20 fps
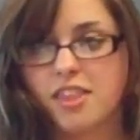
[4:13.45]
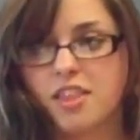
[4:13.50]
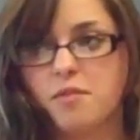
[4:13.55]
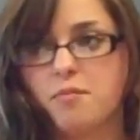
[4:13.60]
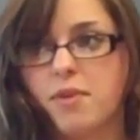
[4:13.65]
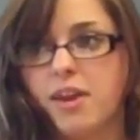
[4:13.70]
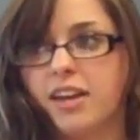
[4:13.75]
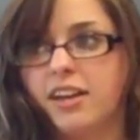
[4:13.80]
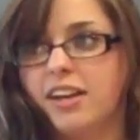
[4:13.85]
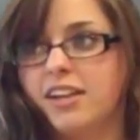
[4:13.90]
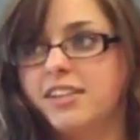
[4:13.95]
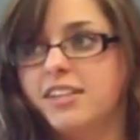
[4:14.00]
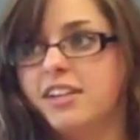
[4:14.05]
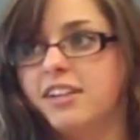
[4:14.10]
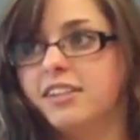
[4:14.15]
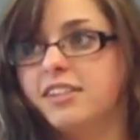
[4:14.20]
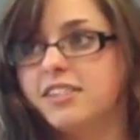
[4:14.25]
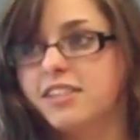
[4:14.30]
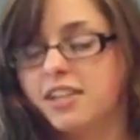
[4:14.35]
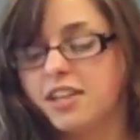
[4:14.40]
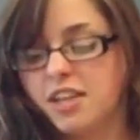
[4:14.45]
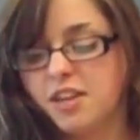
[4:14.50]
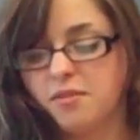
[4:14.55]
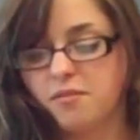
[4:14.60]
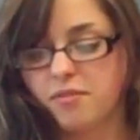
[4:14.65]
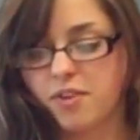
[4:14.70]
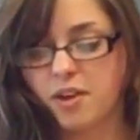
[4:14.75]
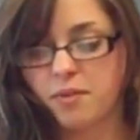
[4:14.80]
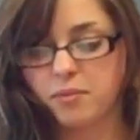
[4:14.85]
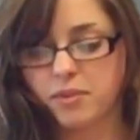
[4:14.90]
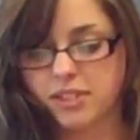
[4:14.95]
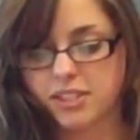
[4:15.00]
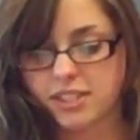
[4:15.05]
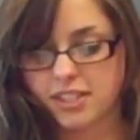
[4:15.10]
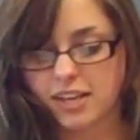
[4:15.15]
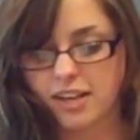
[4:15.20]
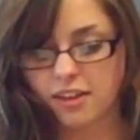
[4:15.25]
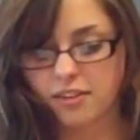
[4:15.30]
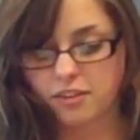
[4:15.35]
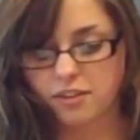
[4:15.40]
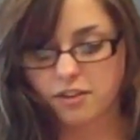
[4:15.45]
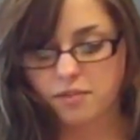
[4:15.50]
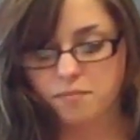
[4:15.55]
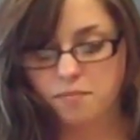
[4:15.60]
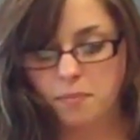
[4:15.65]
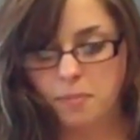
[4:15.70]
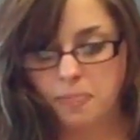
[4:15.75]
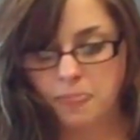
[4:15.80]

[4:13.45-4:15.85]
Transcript: The main idea is to keep families together.